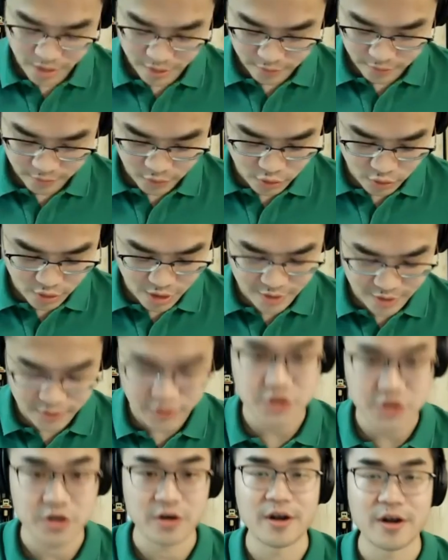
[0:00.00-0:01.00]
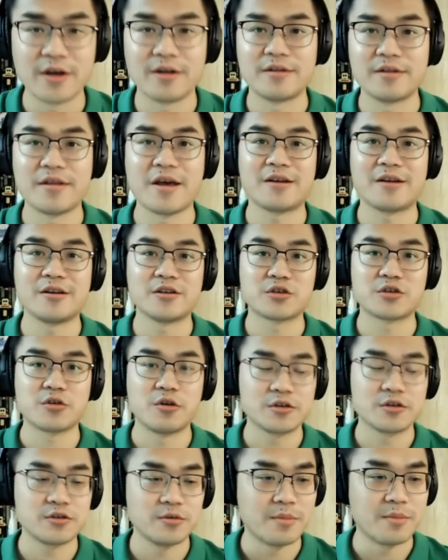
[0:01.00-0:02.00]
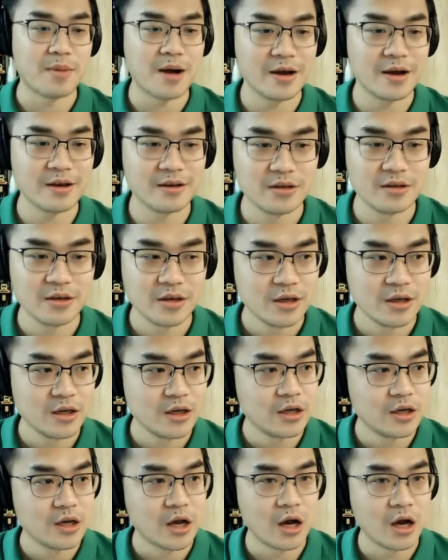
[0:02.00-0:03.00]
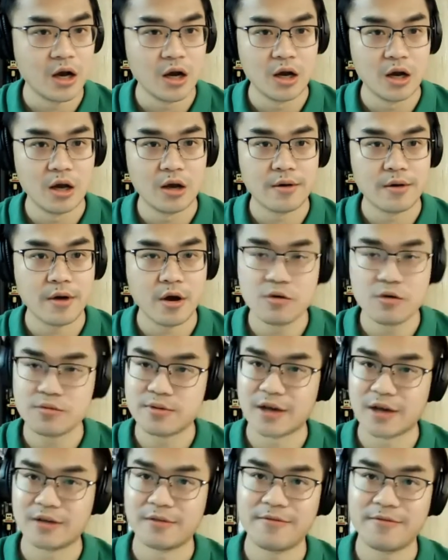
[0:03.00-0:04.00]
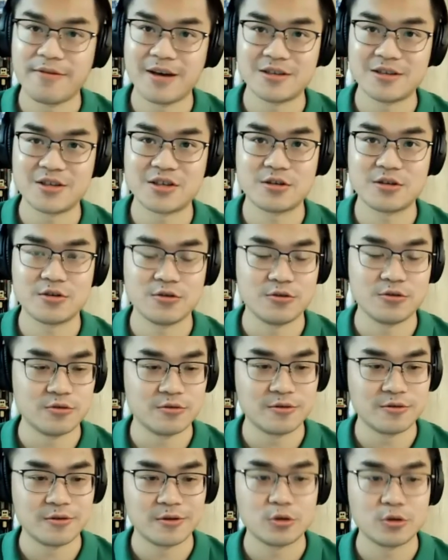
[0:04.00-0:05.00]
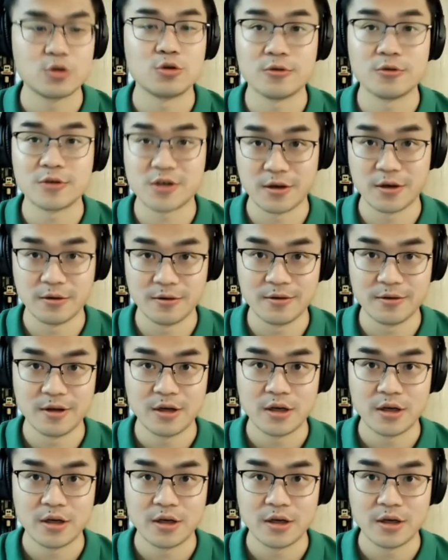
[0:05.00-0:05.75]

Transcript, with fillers: thank you for your answer, and that is also my uh, hope and faith to to do so,